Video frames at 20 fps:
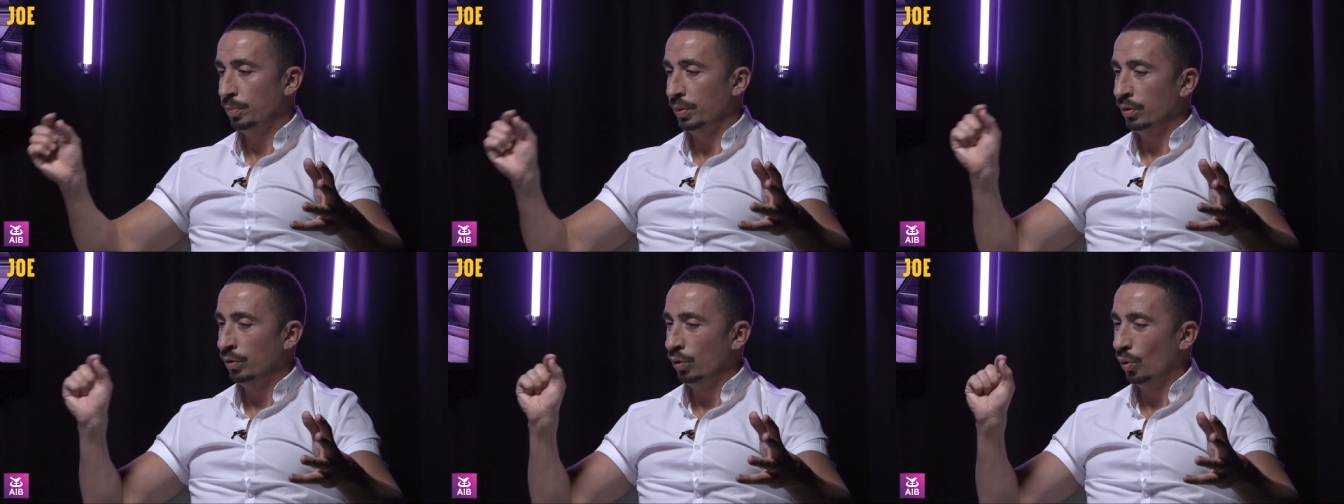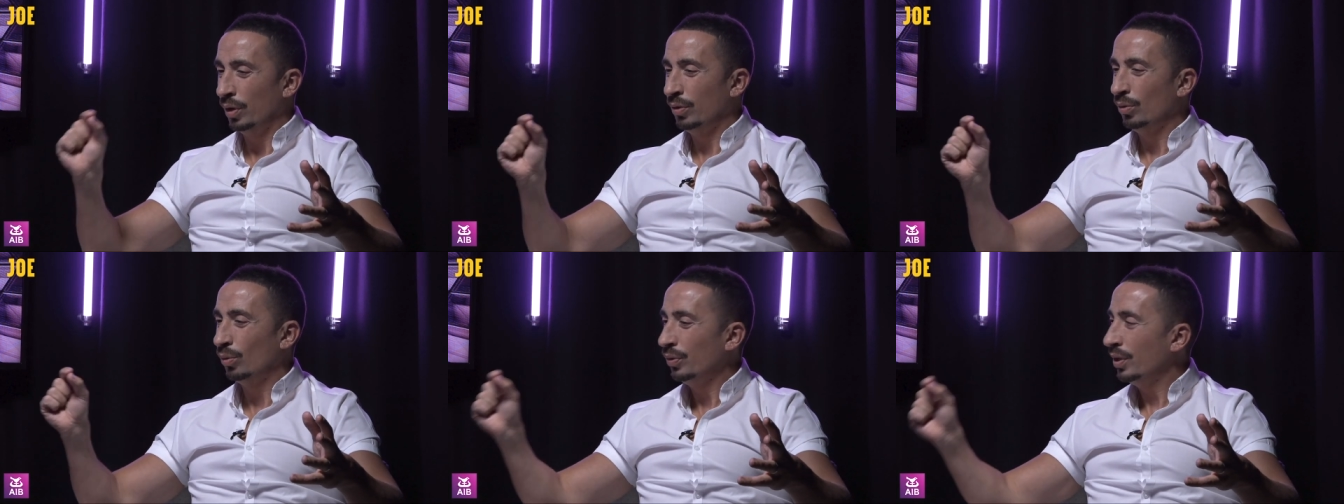But
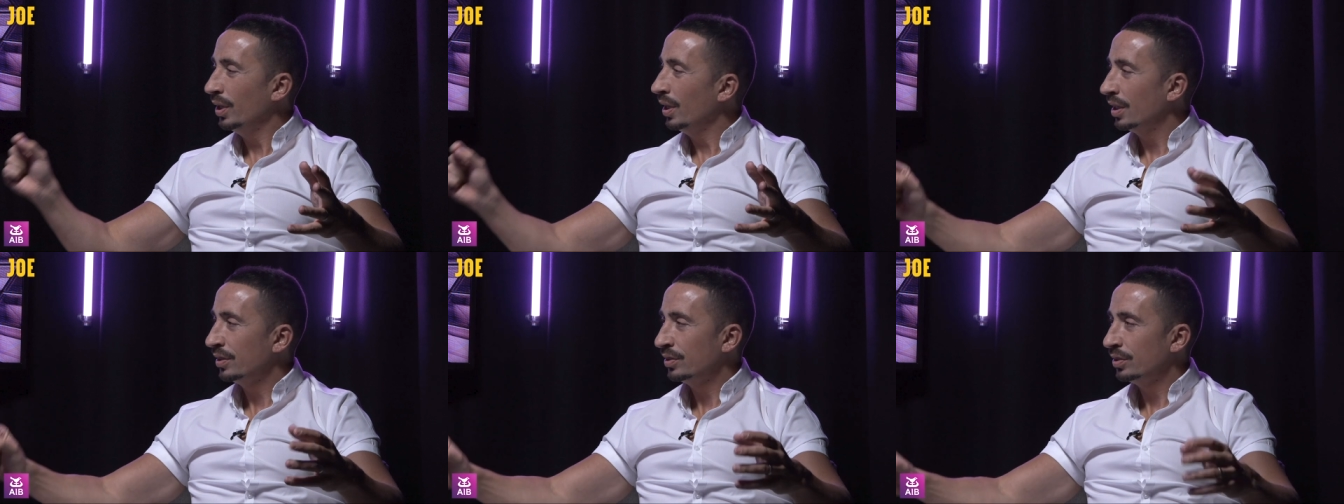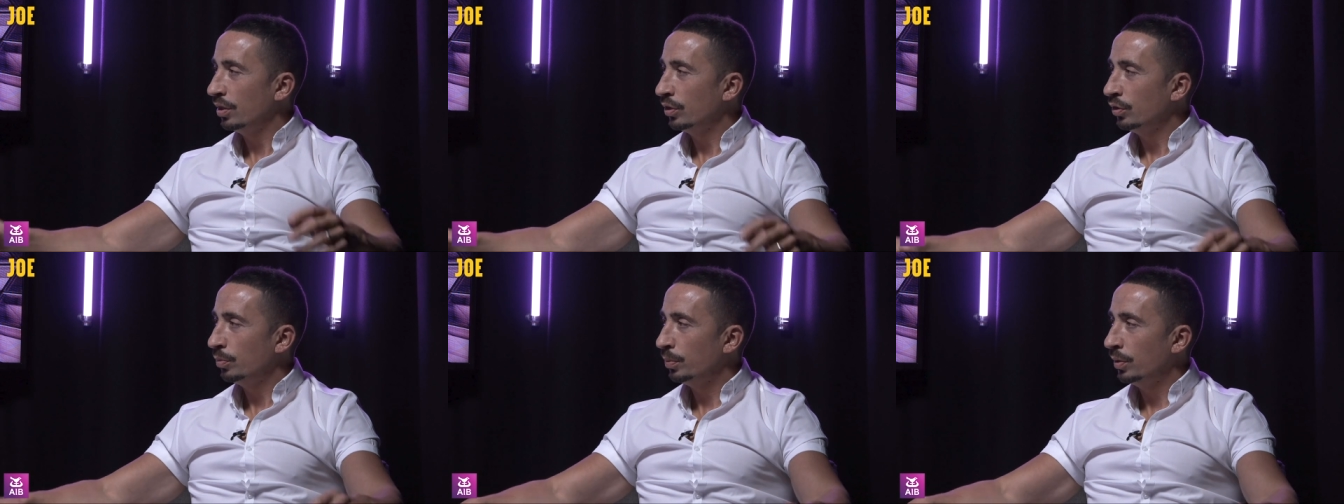no, I don't think as
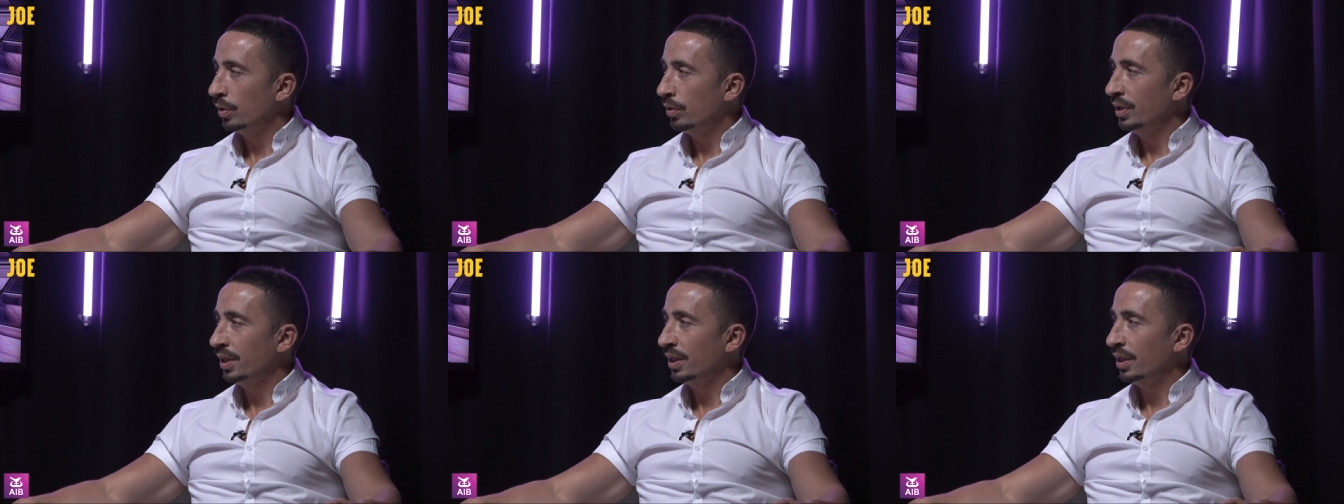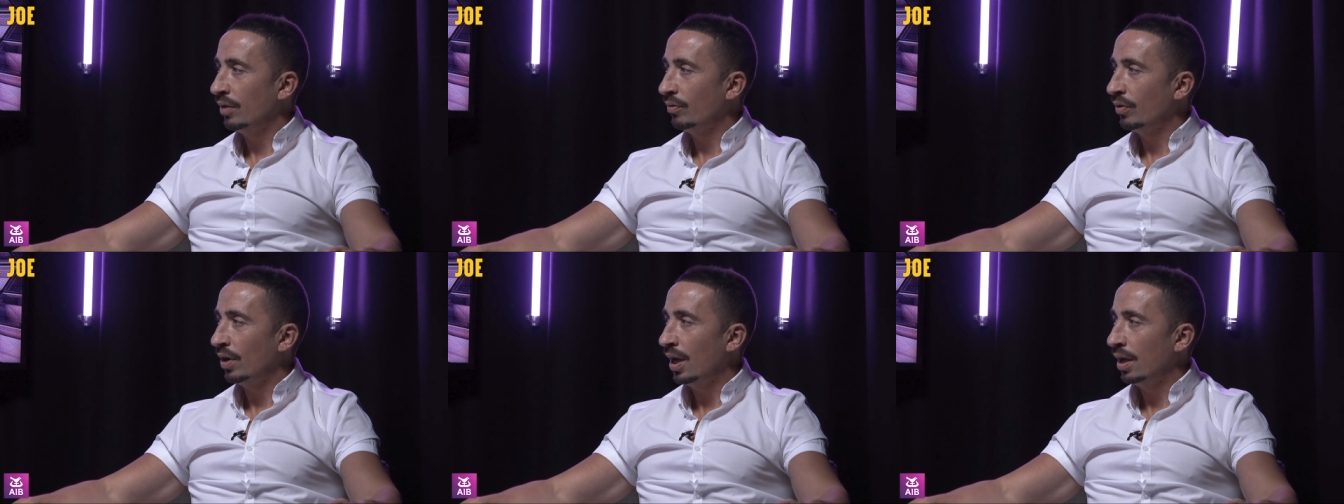an entrepreneur you can
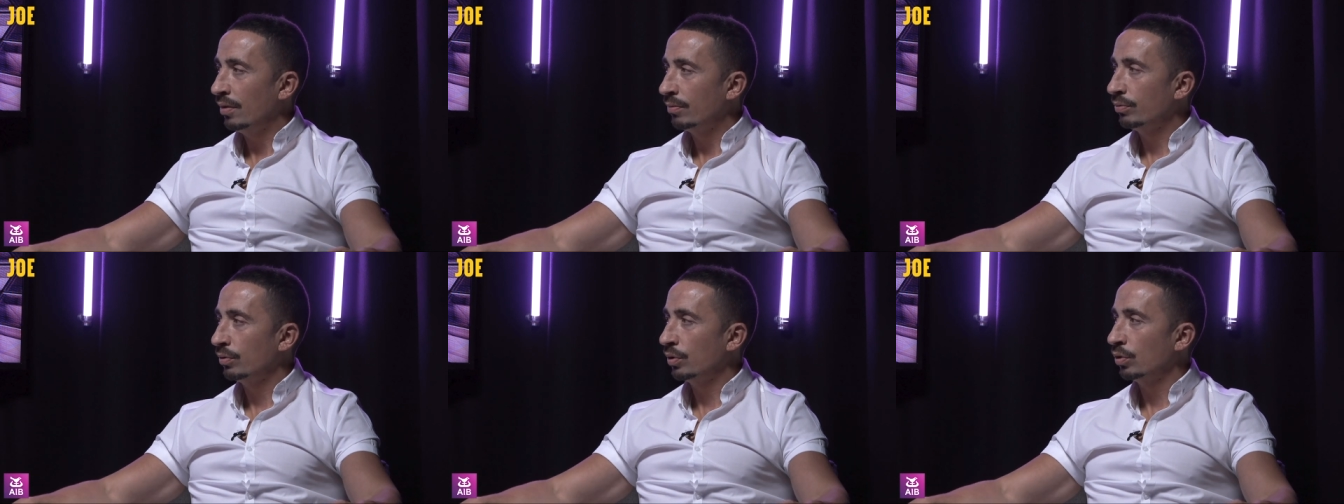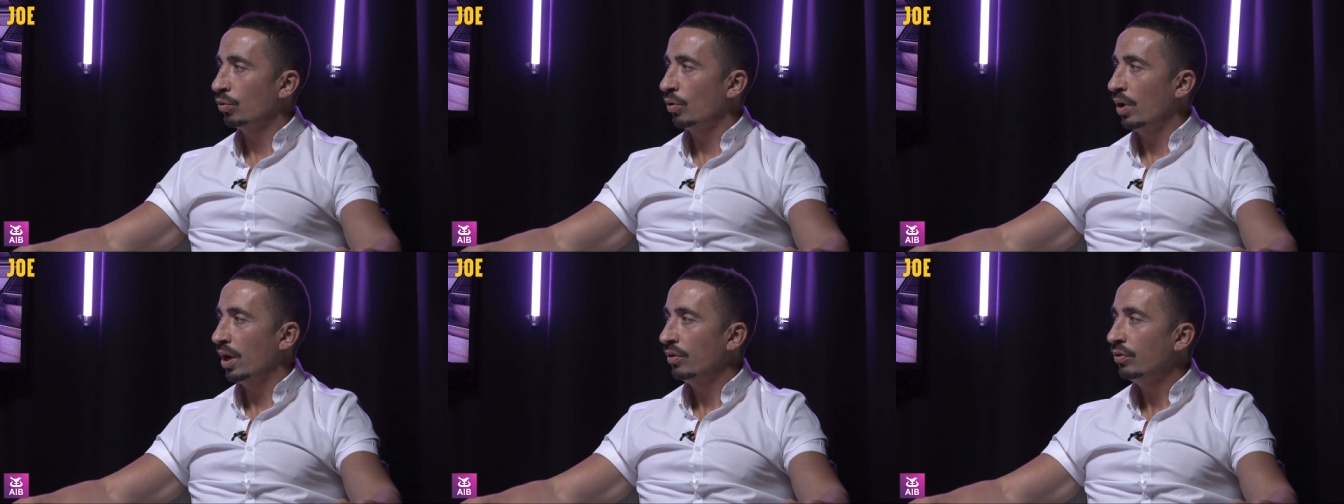ever have
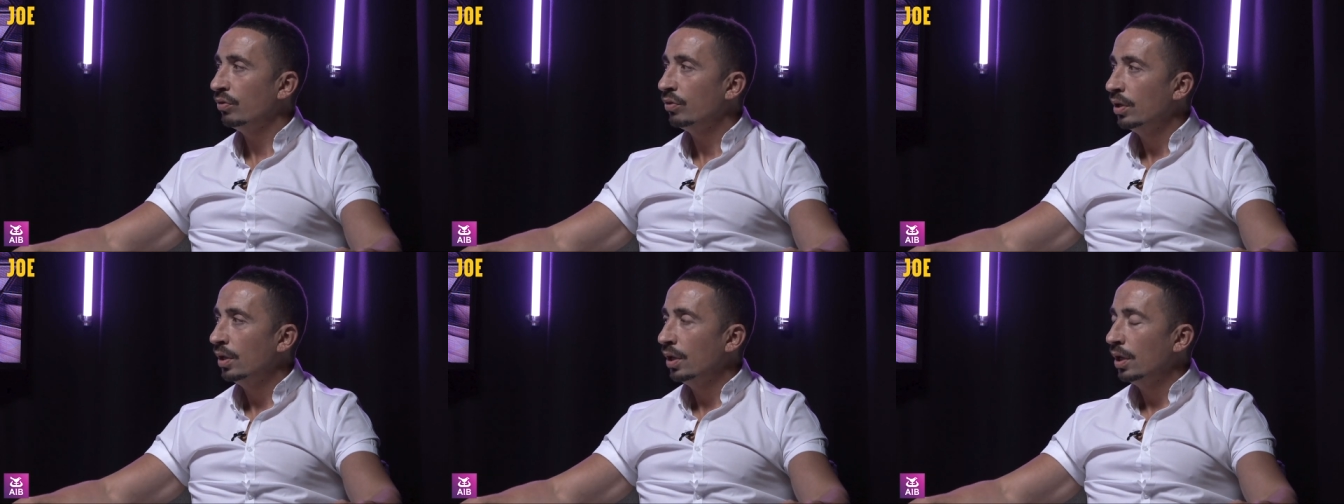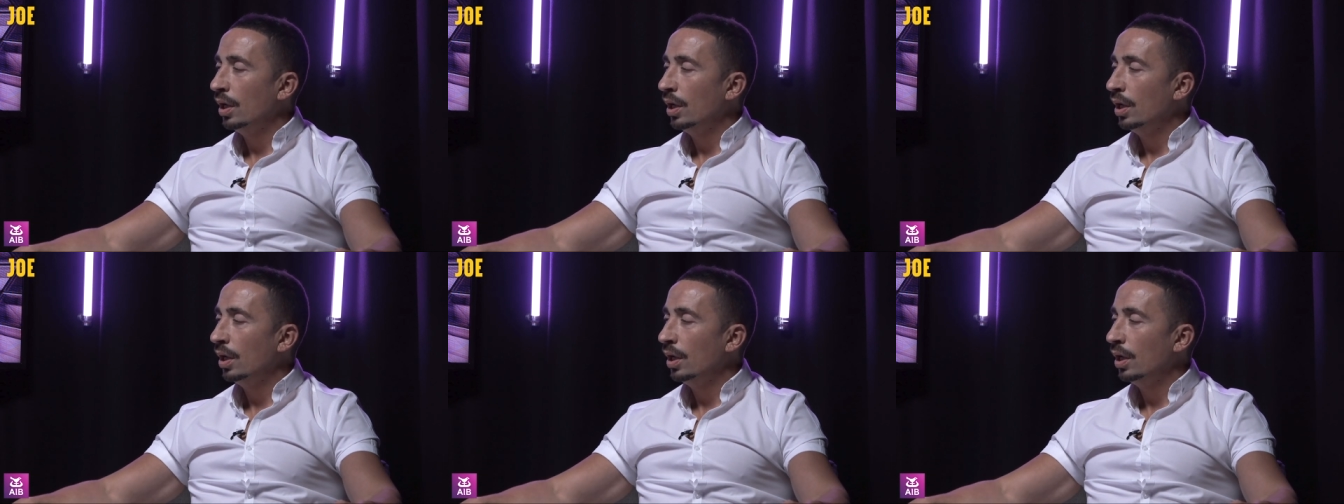regret.